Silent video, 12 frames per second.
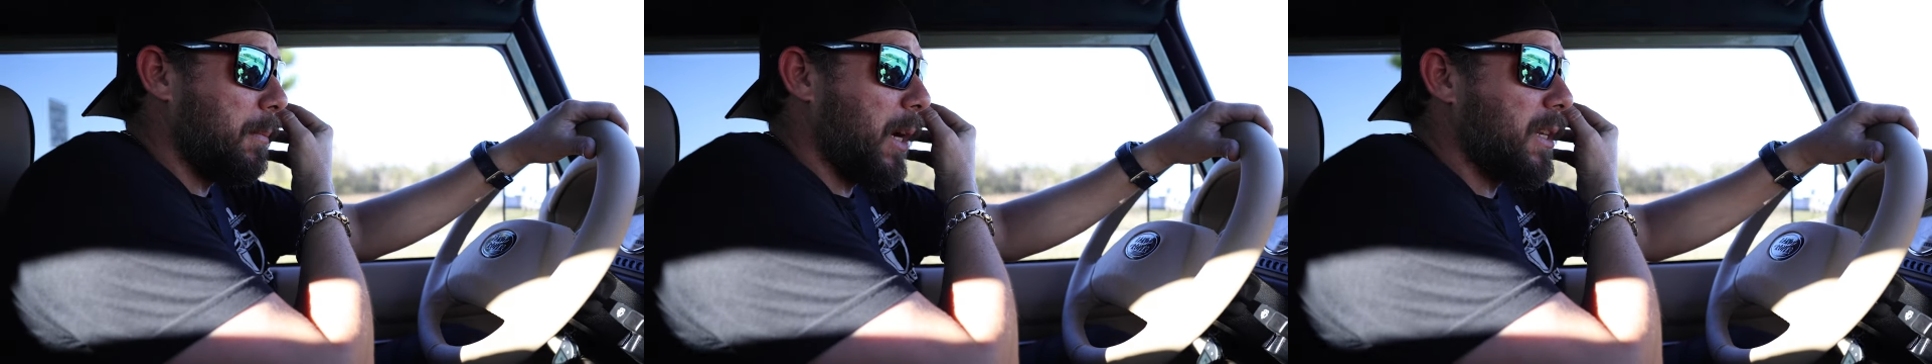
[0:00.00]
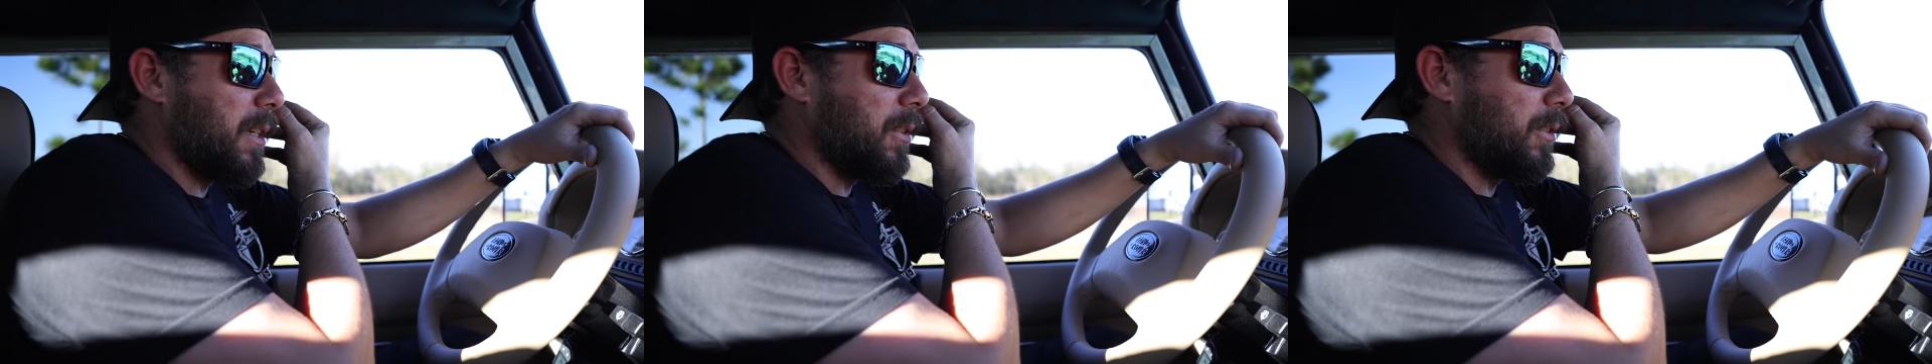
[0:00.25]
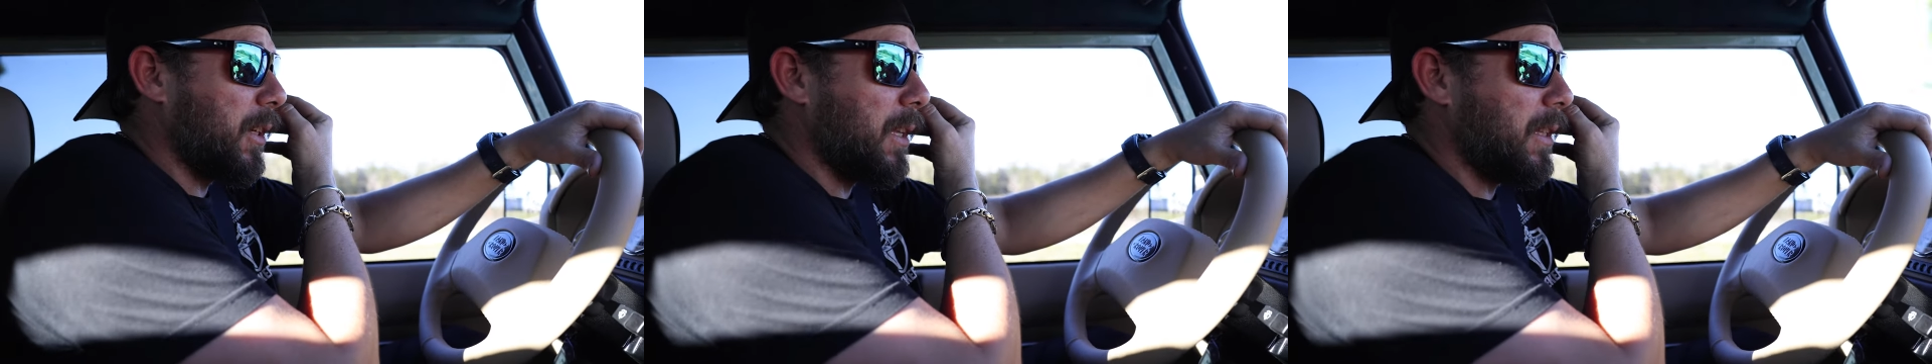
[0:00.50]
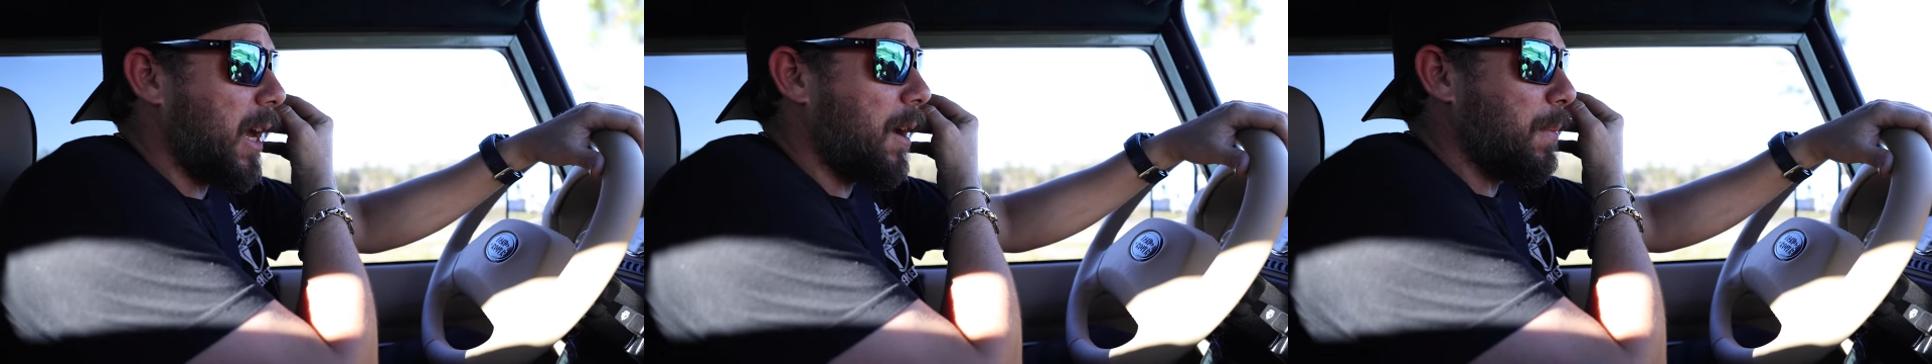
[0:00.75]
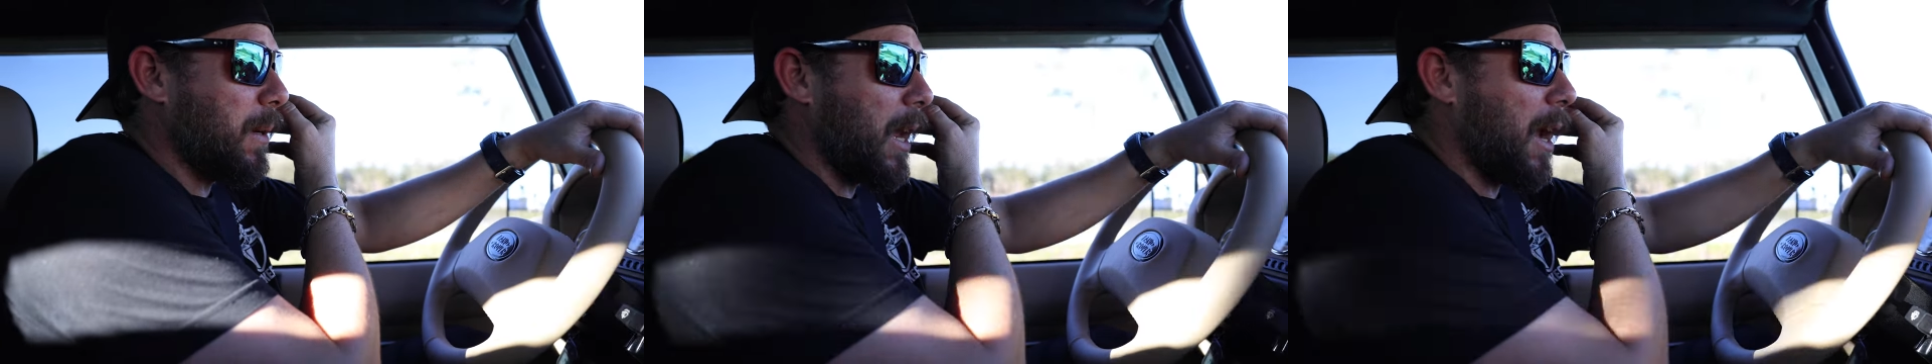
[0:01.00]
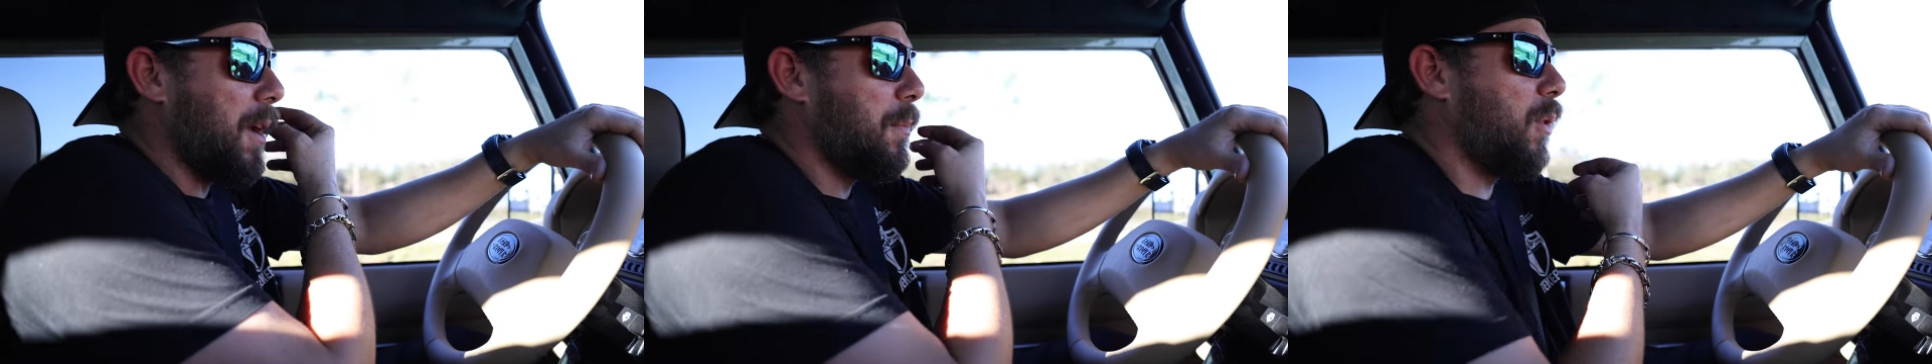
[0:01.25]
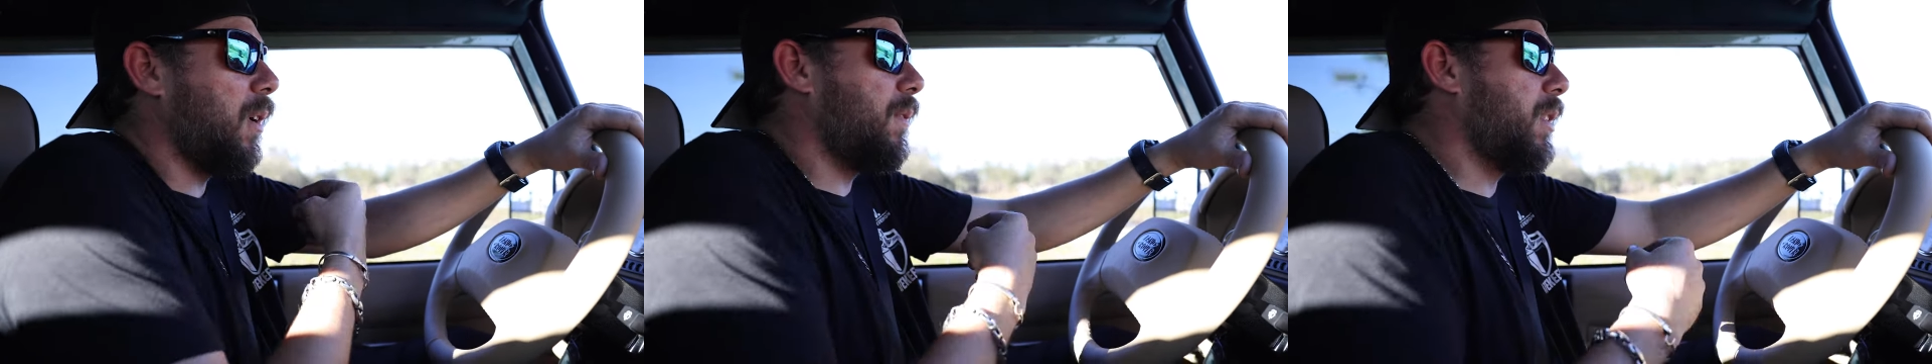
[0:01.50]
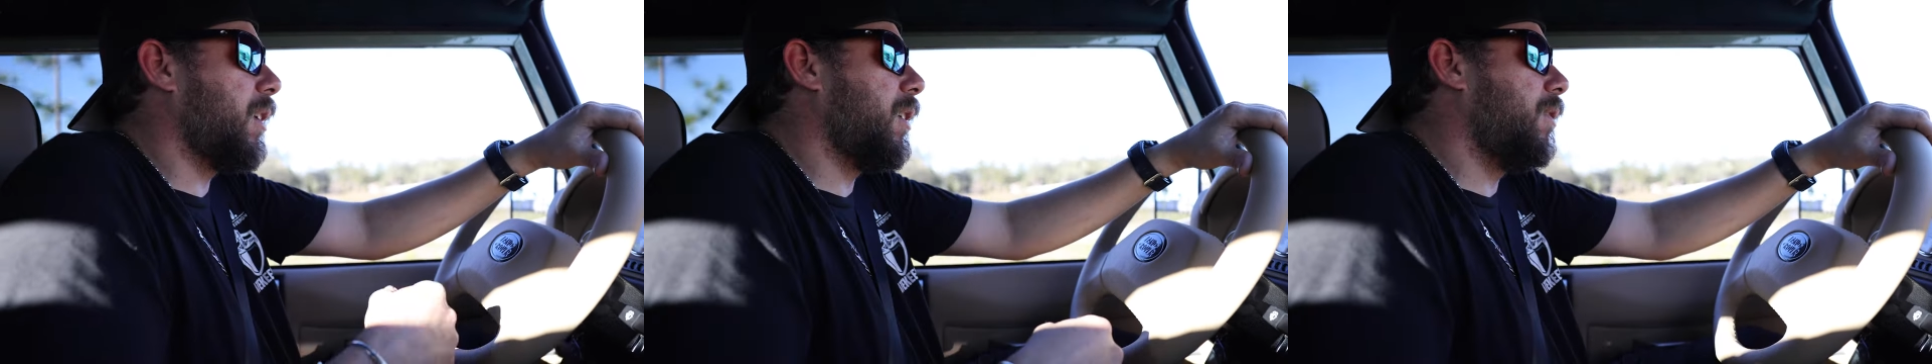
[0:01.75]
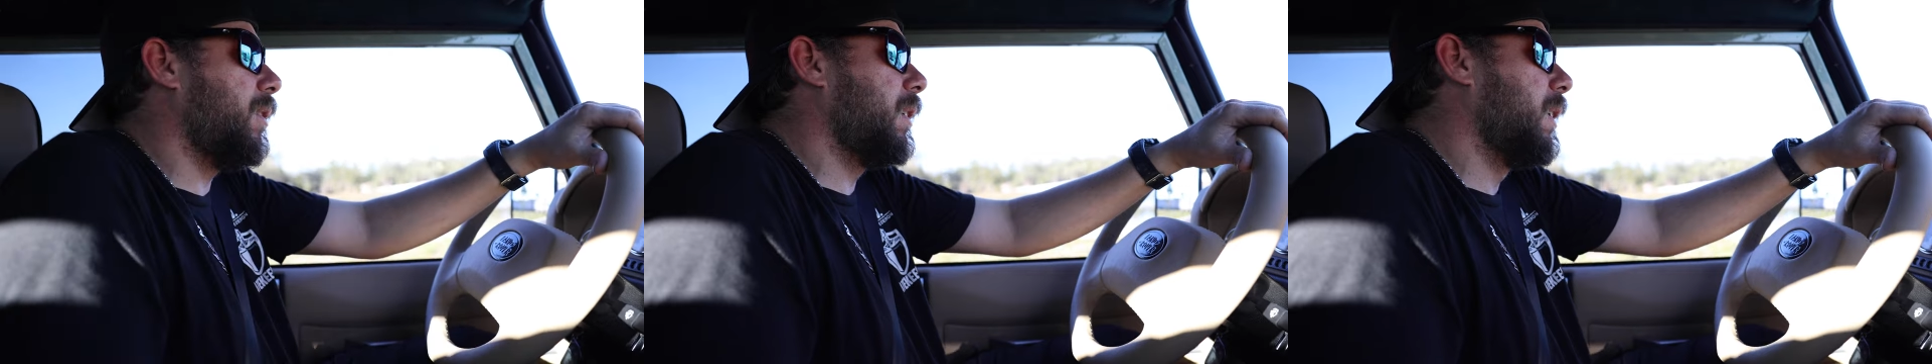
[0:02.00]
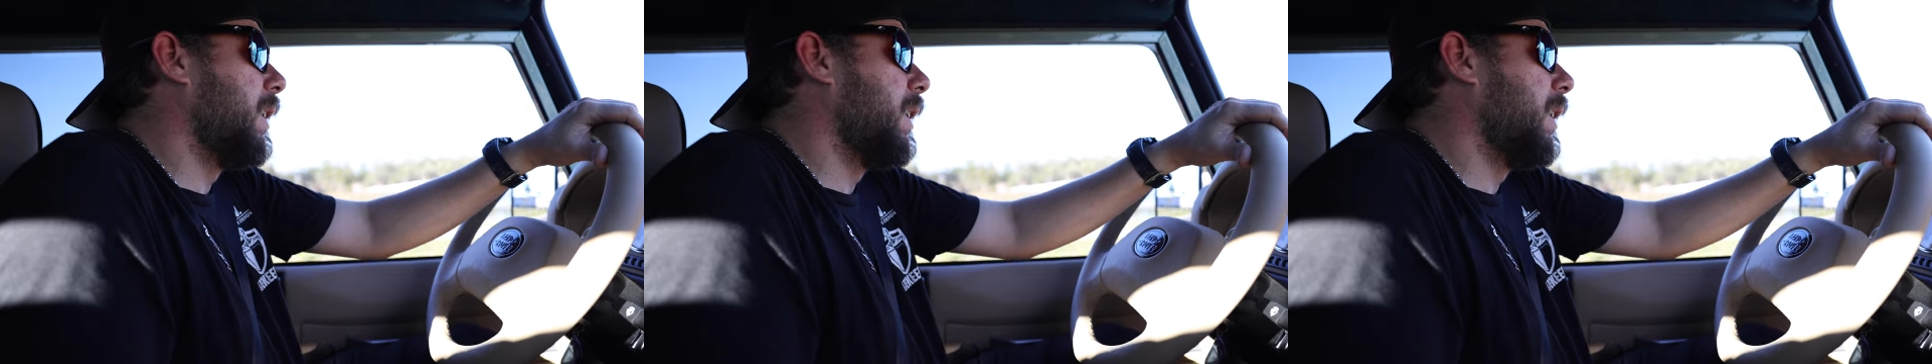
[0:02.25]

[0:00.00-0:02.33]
bicycles on top and carry them wherever they're going.